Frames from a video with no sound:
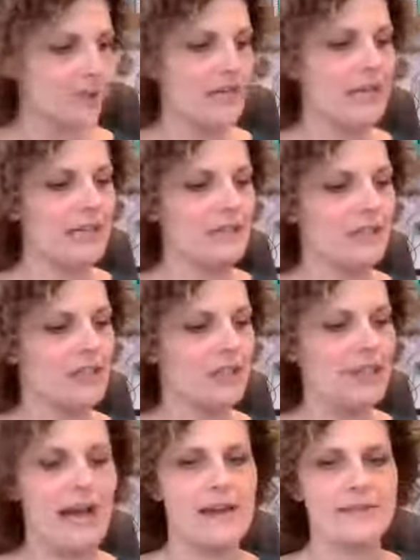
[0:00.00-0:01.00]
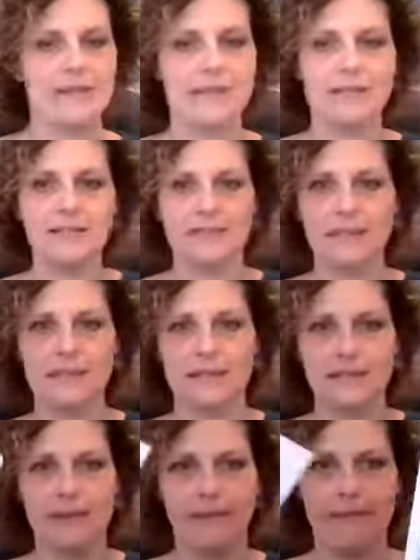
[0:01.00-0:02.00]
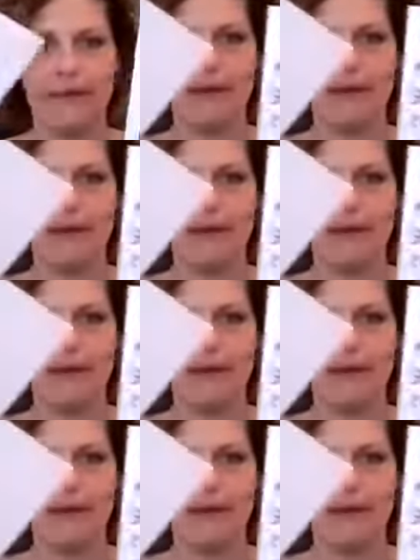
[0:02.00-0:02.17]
right next to your class list, only